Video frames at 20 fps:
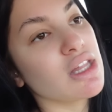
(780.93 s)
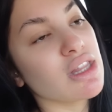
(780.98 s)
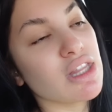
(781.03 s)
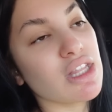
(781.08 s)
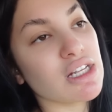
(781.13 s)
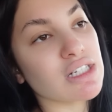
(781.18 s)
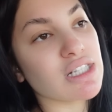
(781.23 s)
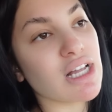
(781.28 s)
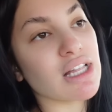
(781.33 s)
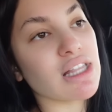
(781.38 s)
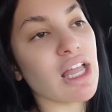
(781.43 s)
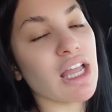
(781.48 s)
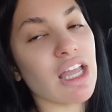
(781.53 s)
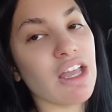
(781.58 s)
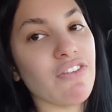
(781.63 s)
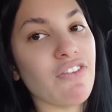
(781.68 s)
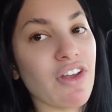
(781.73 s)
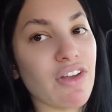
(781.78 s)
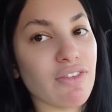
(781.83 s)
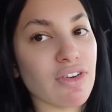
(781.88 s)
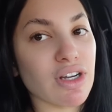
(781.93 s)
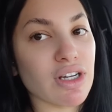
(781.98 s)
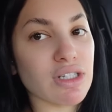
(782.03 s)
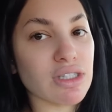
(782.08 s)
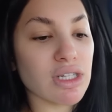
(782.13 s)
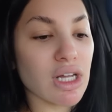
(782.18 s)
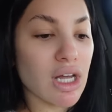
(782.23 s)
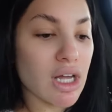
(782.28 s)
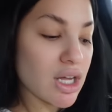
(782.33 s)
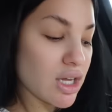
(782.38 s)
the side that he favors.
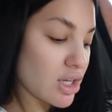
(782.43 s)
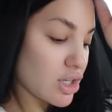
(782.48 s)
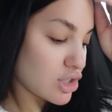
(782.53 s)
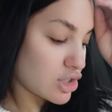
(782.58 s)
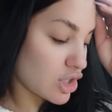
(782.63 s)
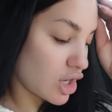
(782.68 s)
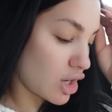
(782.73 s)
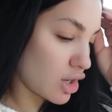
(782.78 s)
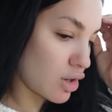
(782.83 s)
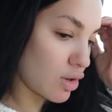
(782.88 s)
So